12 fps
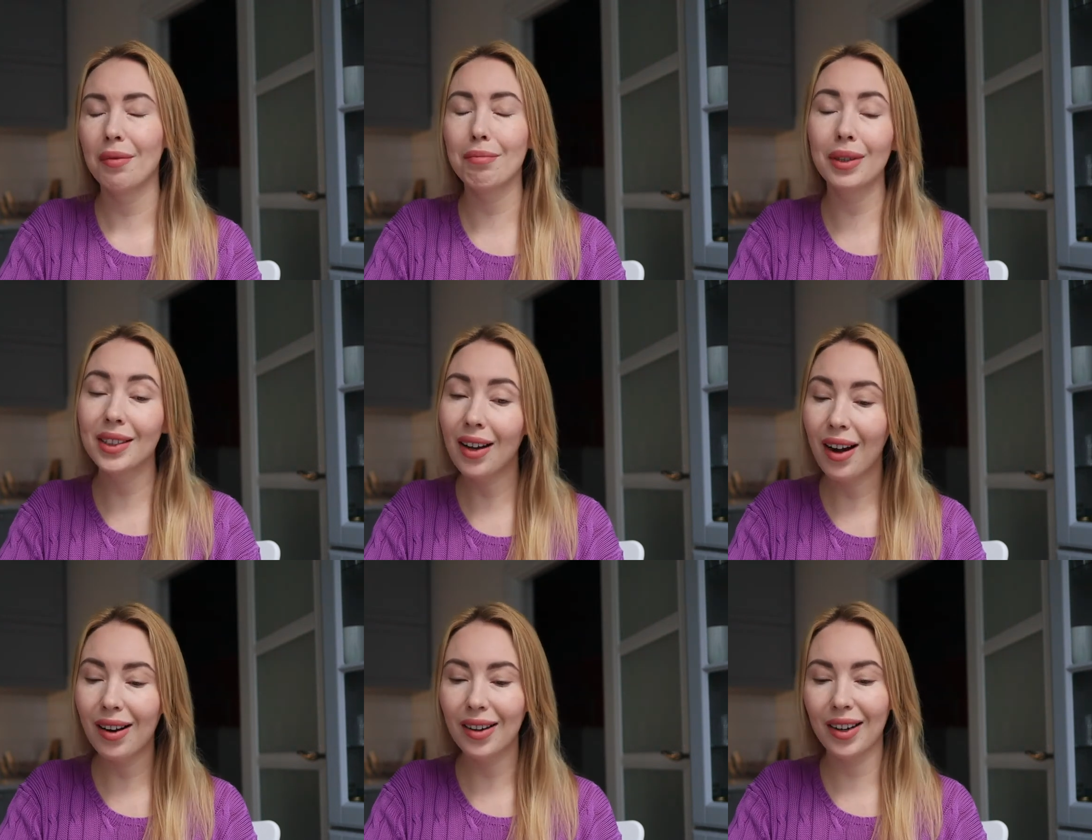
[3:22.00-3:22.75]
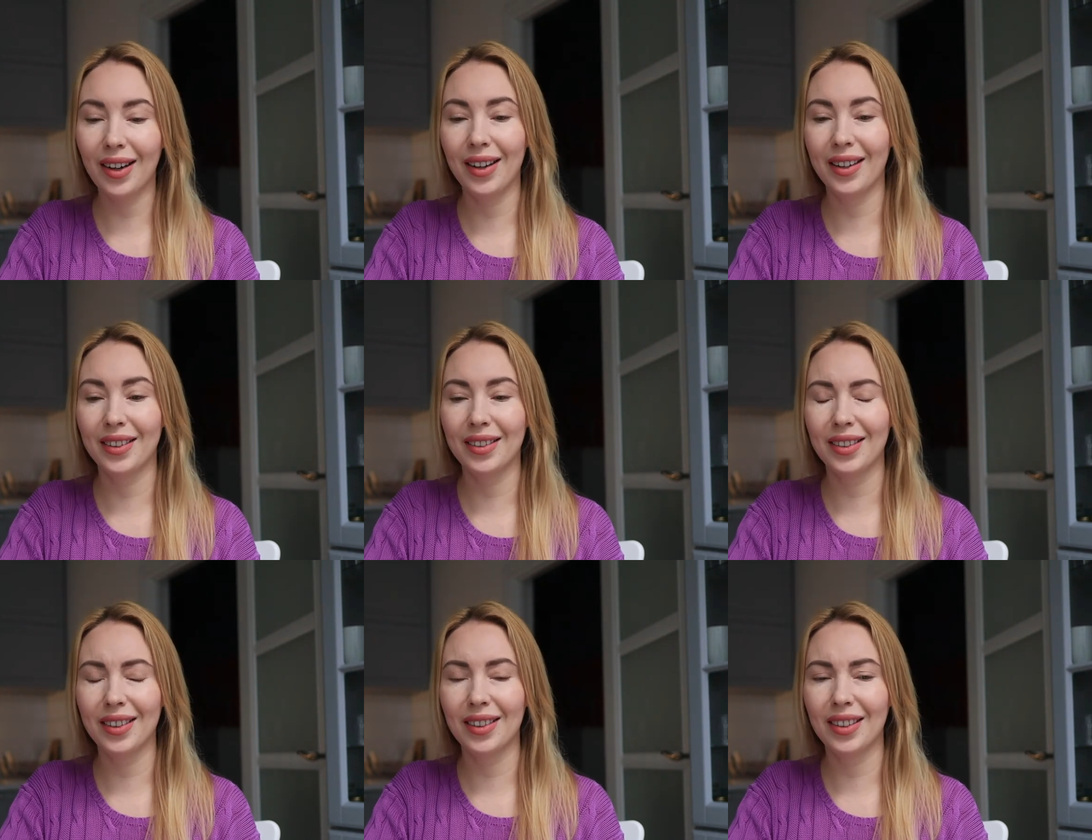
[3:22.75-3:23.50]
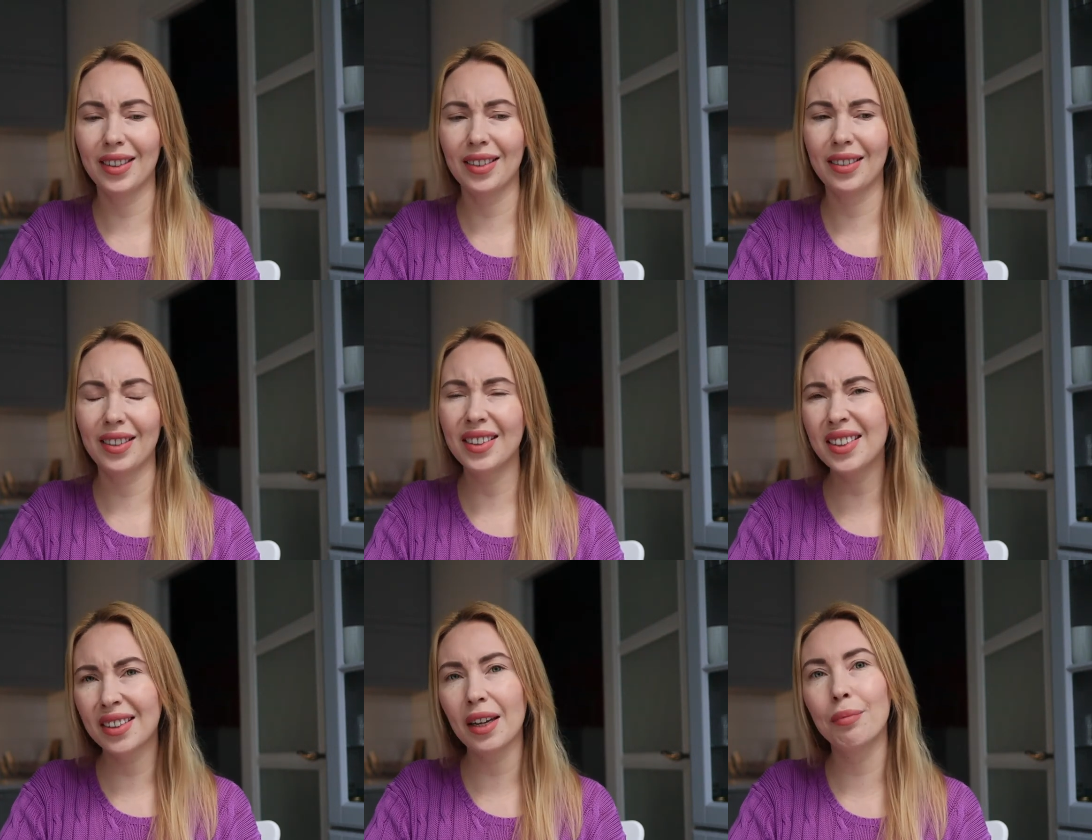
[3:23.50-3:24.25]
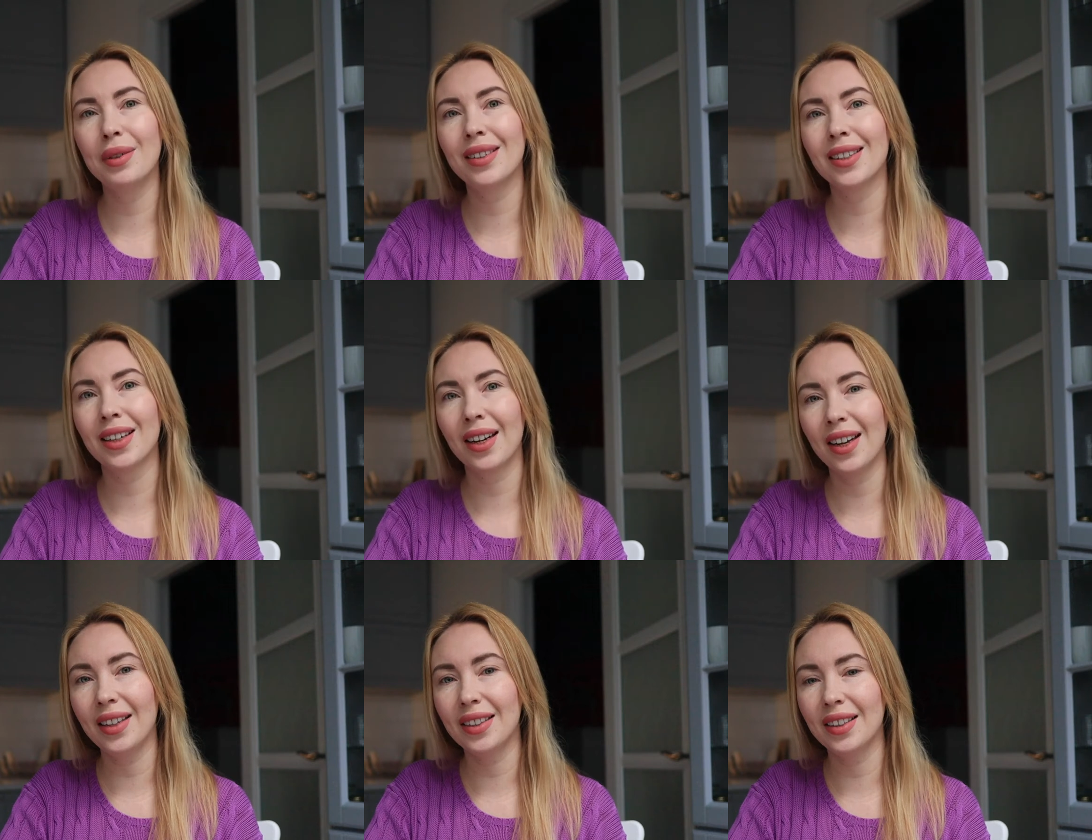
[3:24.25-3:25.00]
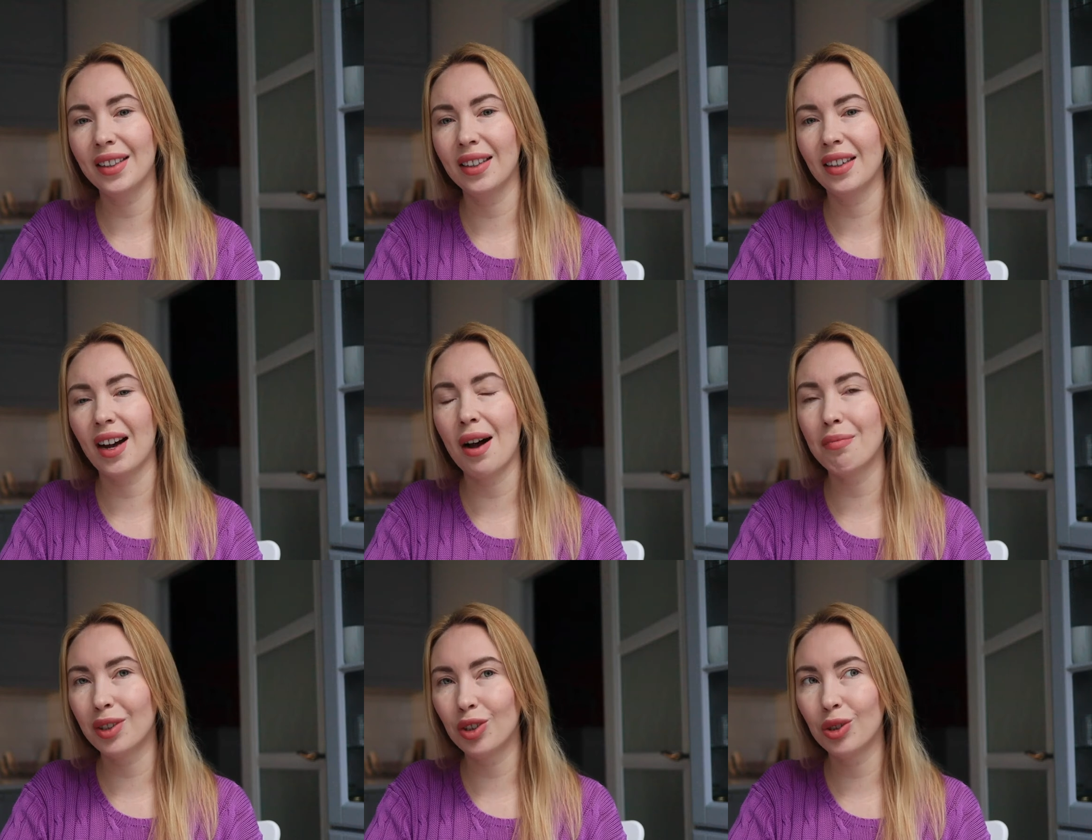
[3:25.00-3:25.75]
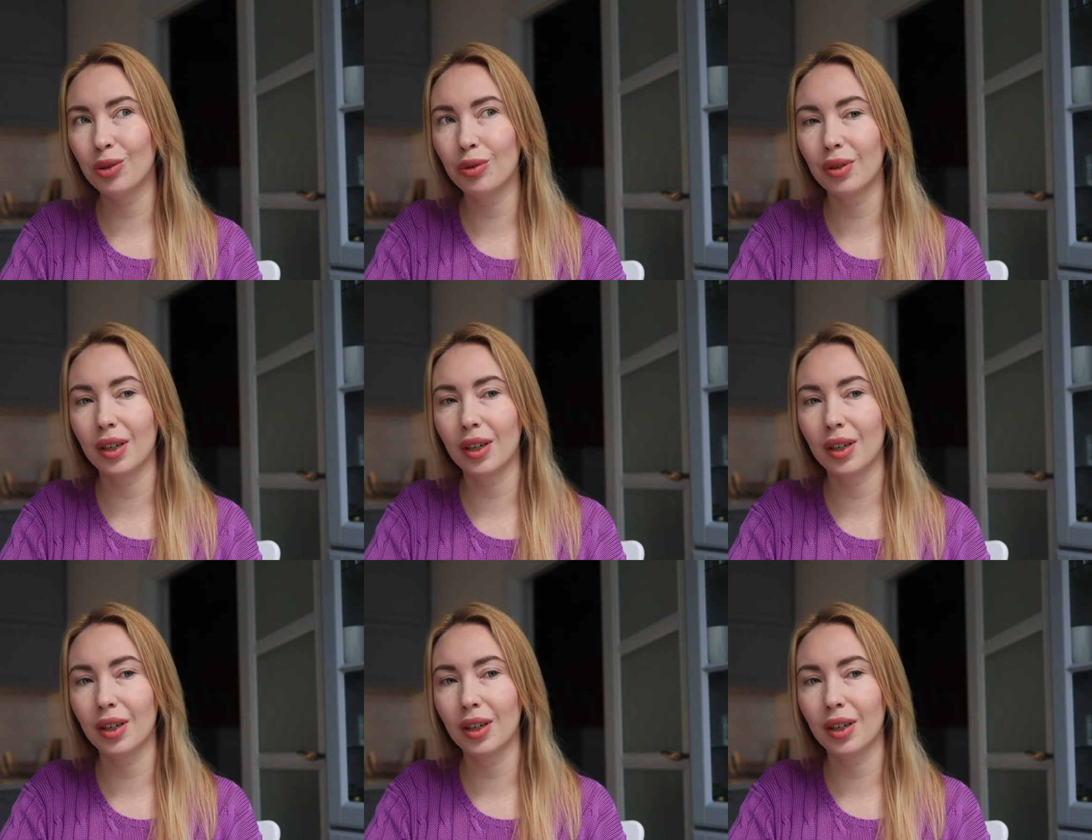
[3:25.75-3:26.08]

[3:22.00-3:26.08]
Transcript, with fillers: bizarre and uh, it's a bit crazy, amateur.